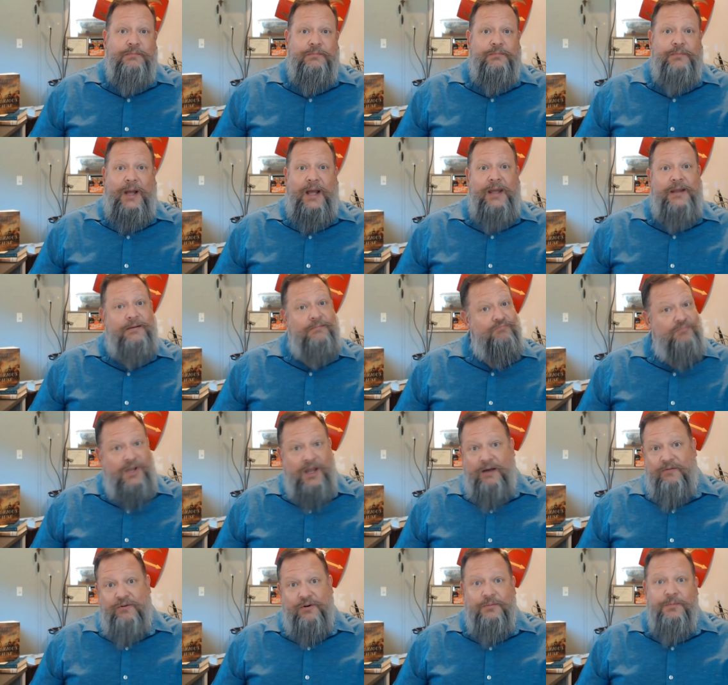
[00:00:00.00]
by
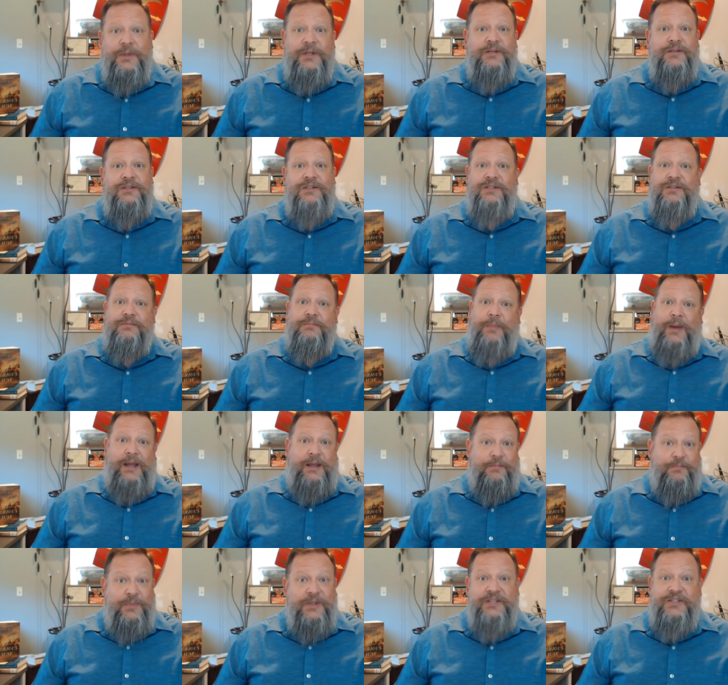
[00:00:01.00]
governments, by
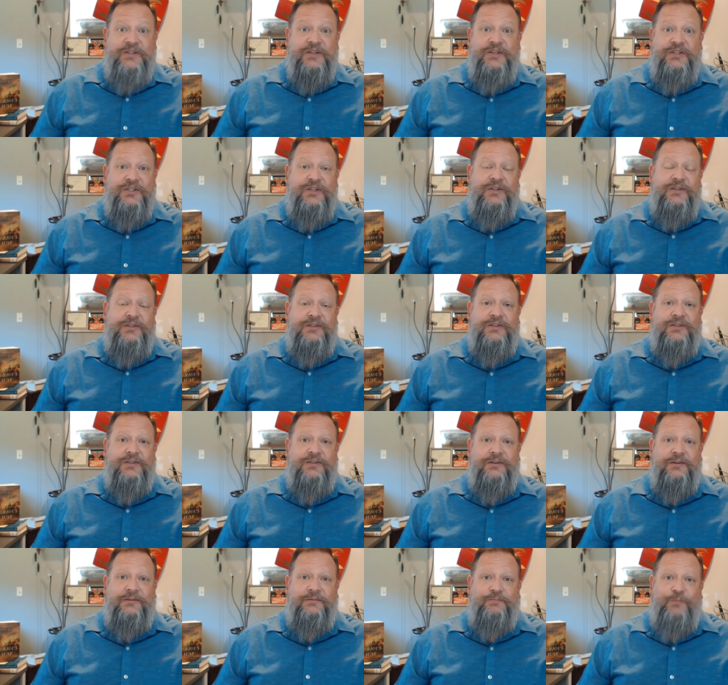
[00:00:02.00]
businesses.
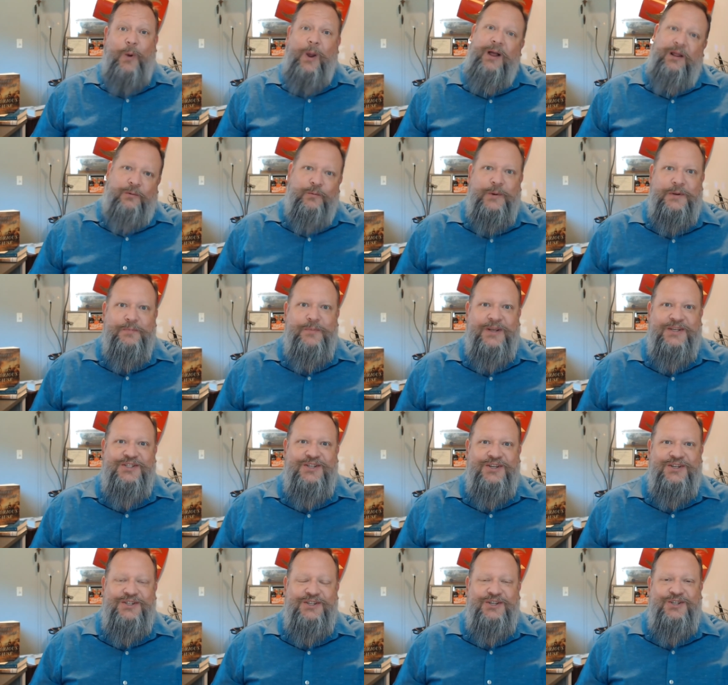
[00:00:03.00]
Well, when
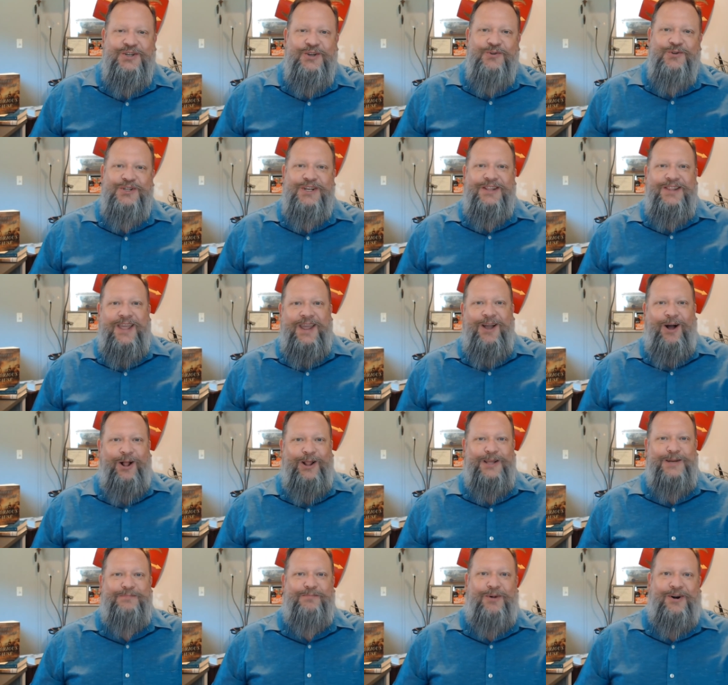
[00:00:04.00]
businesses use it, they call
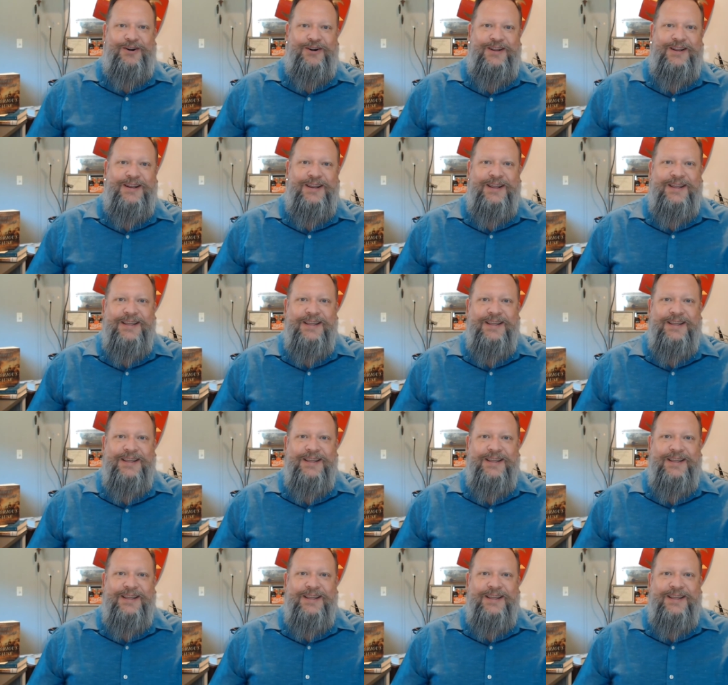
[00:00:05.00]
it marketing.